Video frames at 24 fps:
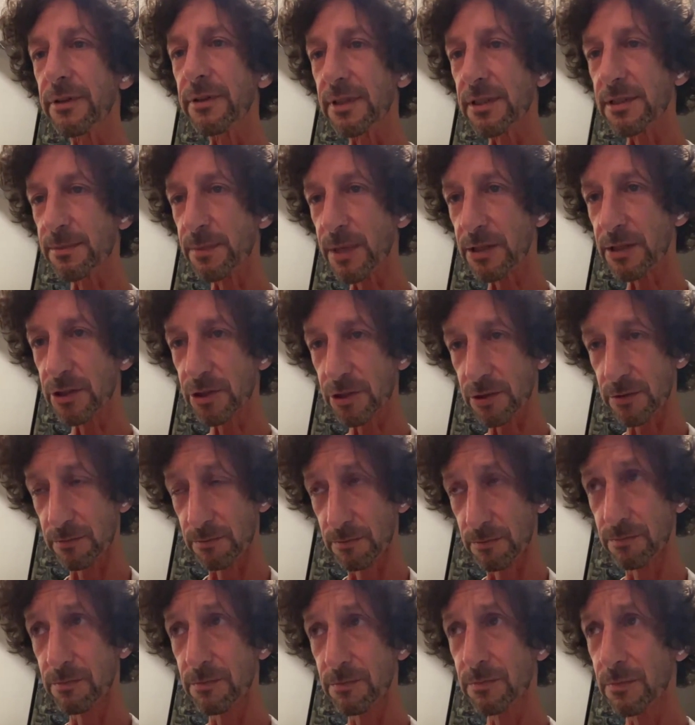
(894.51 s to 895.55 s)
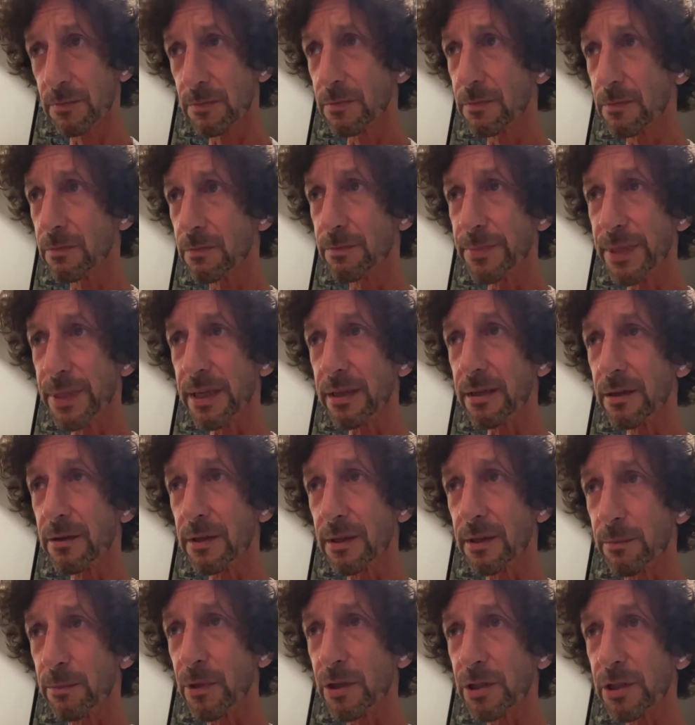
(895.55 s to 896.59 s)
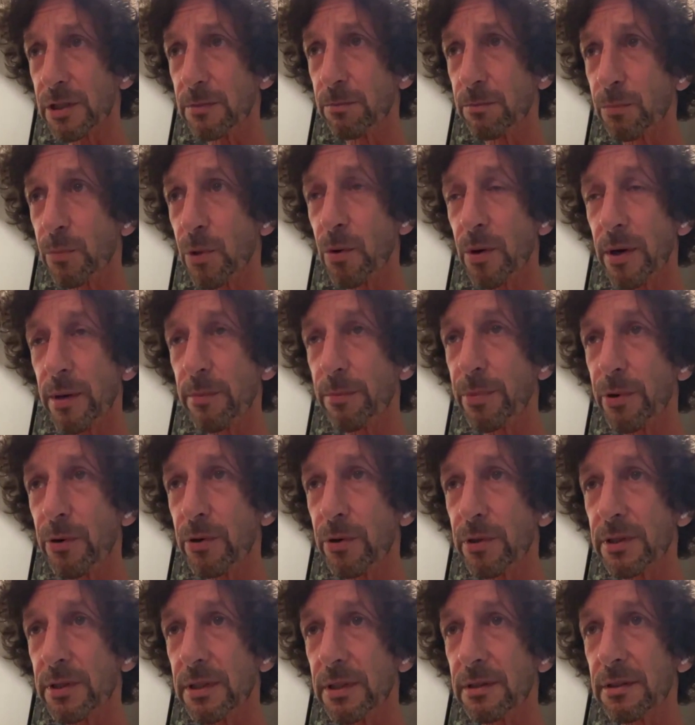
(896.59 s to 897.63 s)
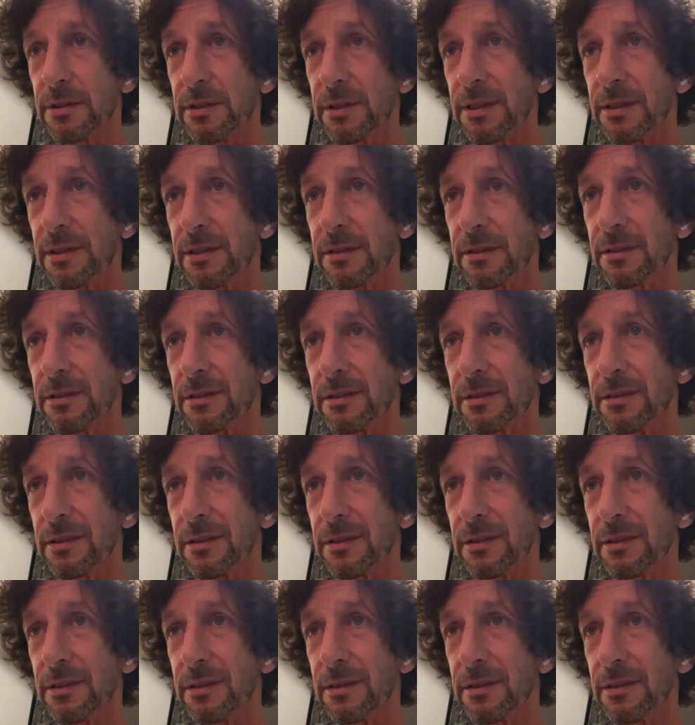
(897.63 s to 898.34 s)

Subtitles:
It is much bigger and more important than